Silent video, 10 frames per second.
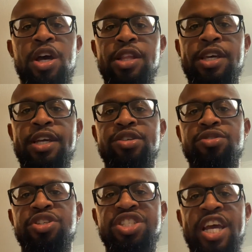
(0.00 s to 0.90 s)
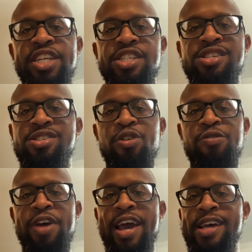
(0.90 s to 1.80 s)
The industry's changing so
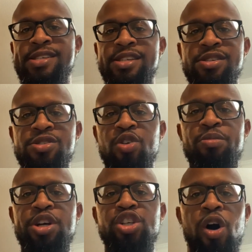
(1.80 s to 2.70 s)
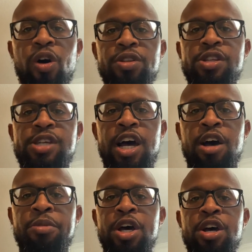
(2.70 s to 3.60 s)
fast and so much all the
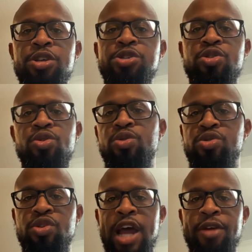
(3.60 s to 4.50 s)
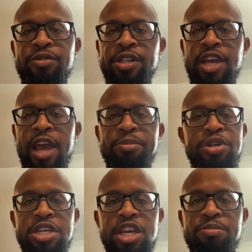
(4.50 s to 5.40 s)
time. Schools are not really able to
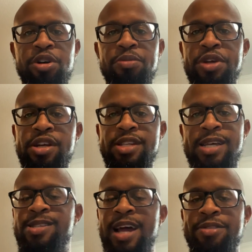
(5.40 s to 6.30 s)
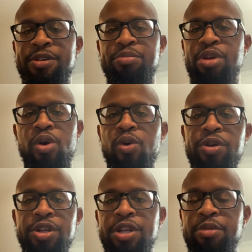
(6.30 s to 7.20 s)
keep up. That's not their
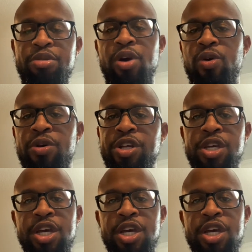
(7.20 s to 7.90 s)
priority. Their priority